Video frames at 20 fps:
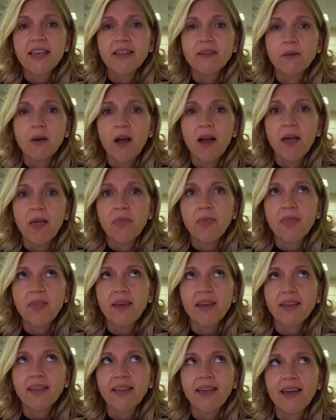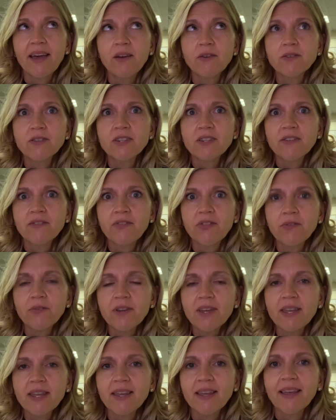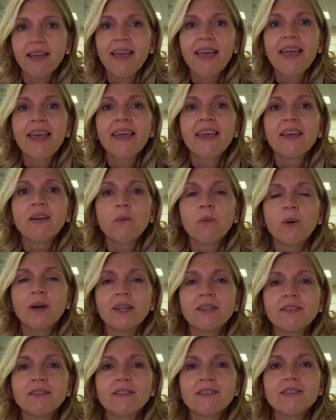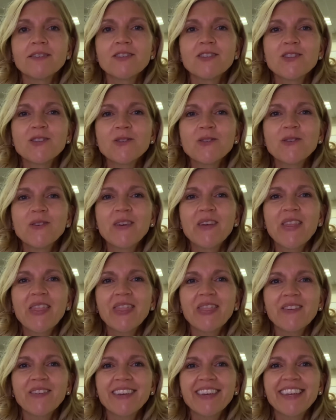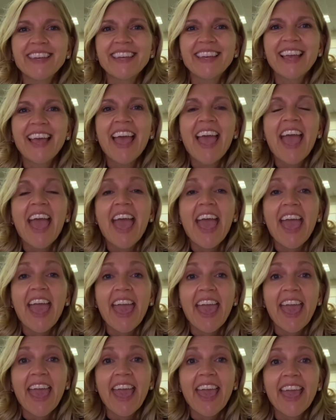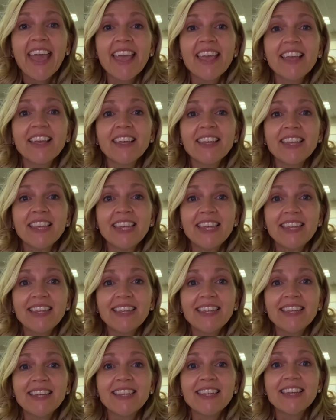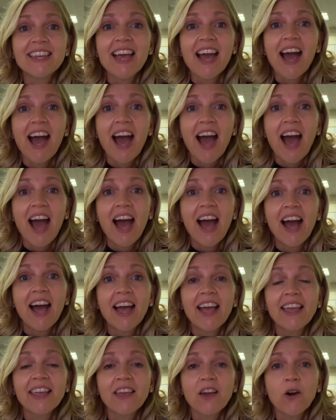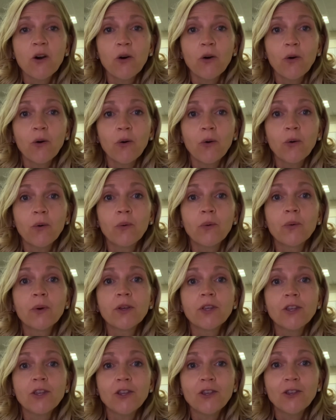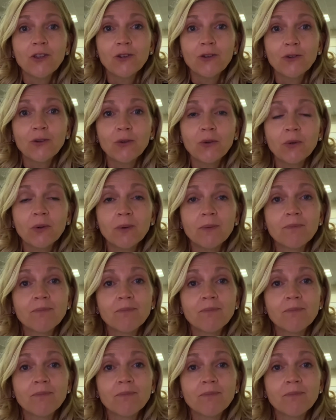on the count of 3. 1, 2, 3. A, E, I, O, U.